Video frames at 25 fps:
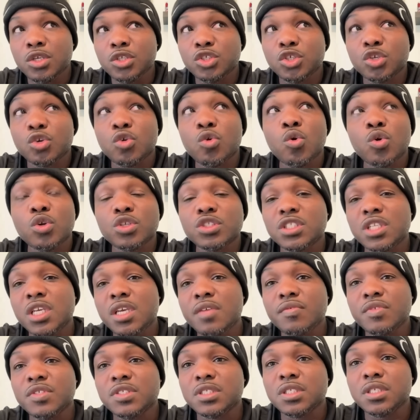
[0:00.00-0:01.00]
Shakur
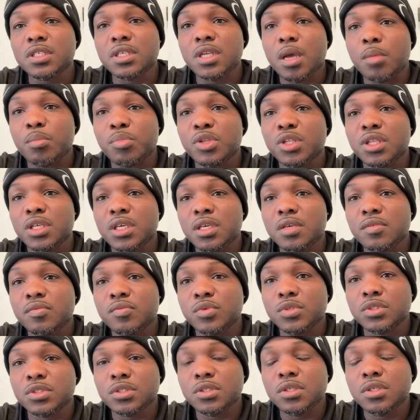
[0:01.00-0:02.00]
Stevenson, I believe,
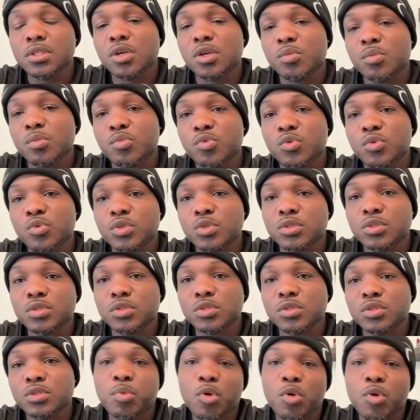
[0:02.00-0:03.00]
was
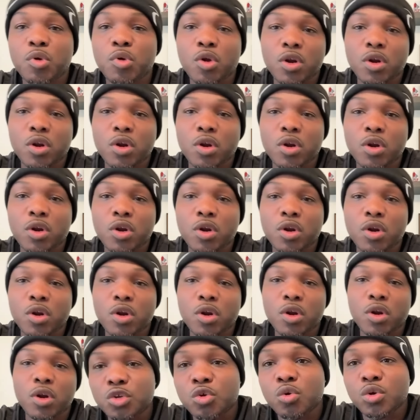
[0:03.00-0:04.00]
a part. Well,
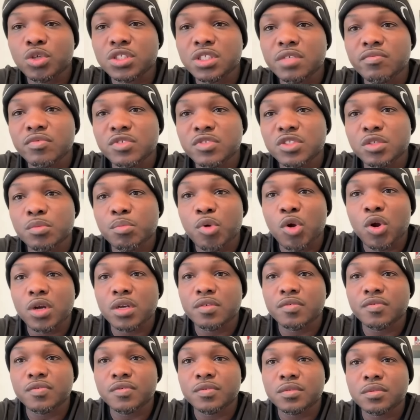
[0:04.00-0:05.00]
Shakur Stevenson was a part of,
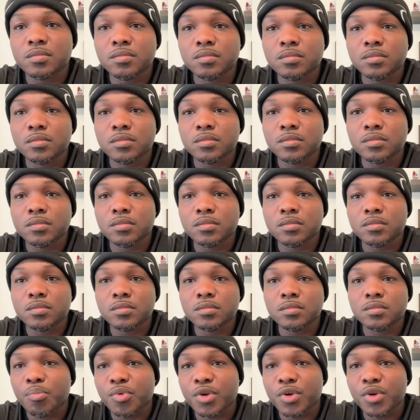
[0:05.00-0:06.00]

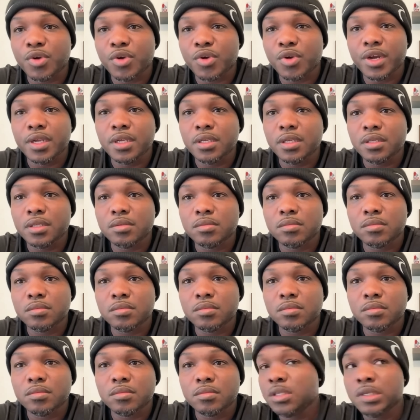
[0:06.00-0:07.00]
Top Rank at
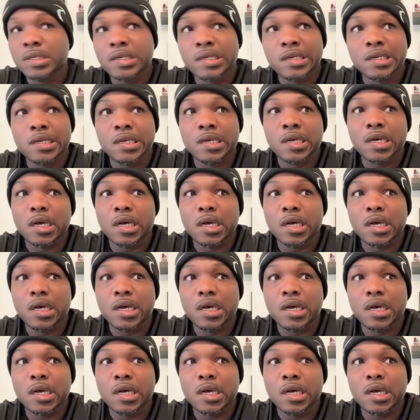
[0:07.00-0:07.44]
Loma.